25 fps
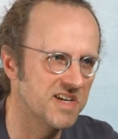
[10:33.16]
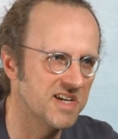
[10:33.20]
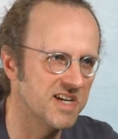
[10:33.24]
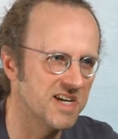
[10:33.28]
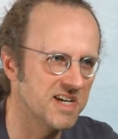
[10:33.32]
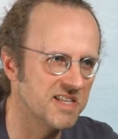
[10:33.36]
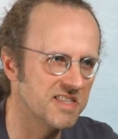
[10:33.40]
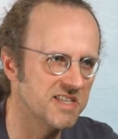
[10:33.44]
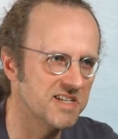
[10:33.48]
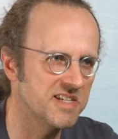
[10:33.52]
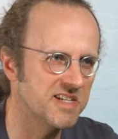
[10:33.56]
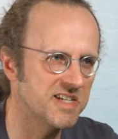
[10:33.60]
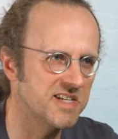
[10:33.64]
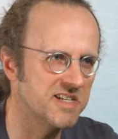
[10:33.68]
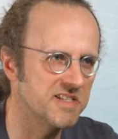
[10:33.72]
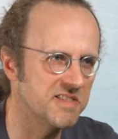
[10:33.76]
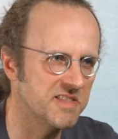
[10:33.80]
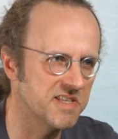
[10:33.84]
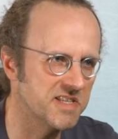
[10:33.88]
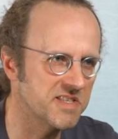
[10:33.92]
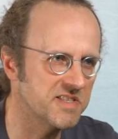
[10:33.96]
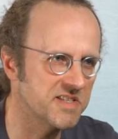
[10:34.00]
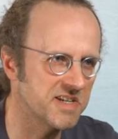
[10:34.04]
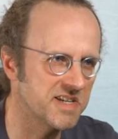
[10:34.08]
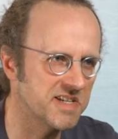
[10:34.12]
and then in
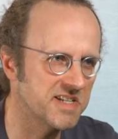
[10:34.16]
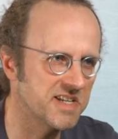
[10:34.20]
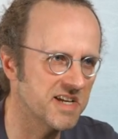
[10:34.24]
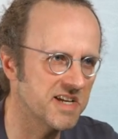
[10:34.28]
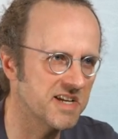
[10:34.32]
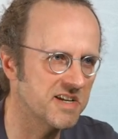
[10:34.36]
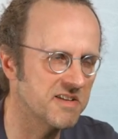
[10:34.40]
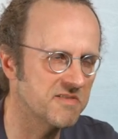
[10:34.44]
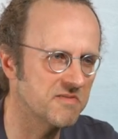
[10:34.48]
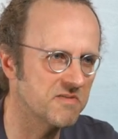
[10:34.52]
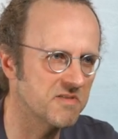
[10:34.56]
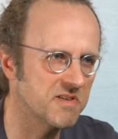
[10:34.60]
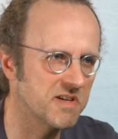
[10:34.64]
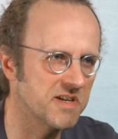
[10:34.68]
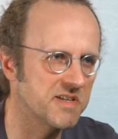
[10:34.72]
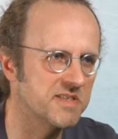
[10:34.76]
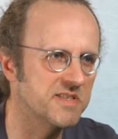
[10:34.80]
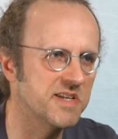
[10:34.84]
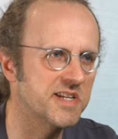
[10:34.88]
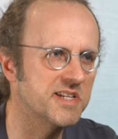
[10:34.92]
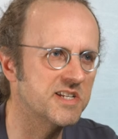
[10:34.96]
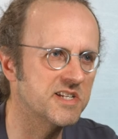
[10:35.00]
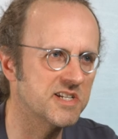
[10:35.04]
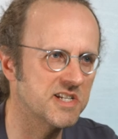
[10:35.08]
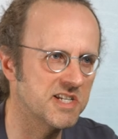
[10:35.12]
this data,
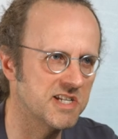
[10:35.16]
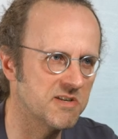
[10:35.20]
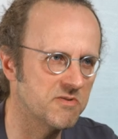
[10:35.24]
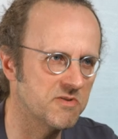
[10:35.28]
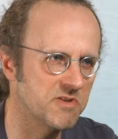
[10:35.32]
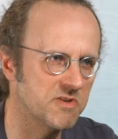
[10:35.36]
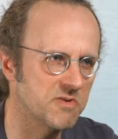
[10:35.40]
essentially